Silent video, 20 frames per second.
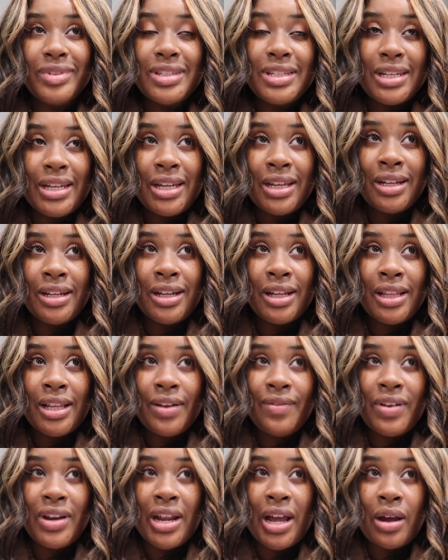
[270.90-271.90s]
10,
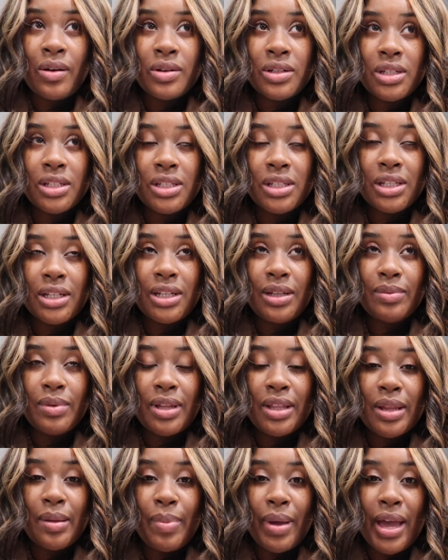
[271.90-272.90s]
11 hours of sleep
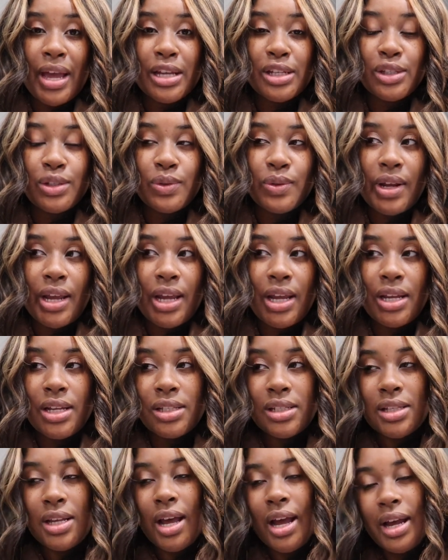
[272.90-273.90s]
in the past two
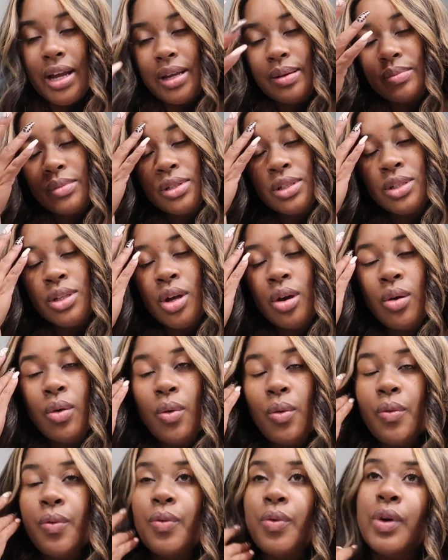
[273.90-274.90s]
days. I am
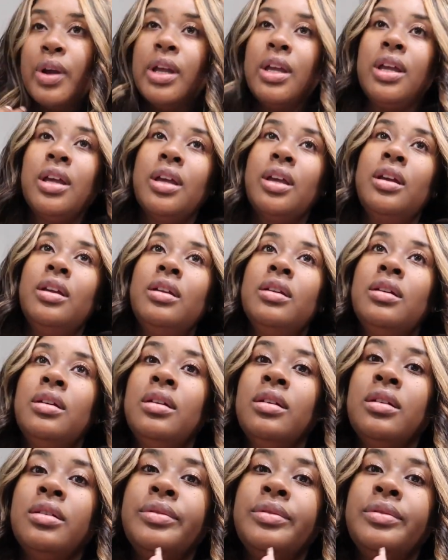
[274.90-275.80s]
so freaking,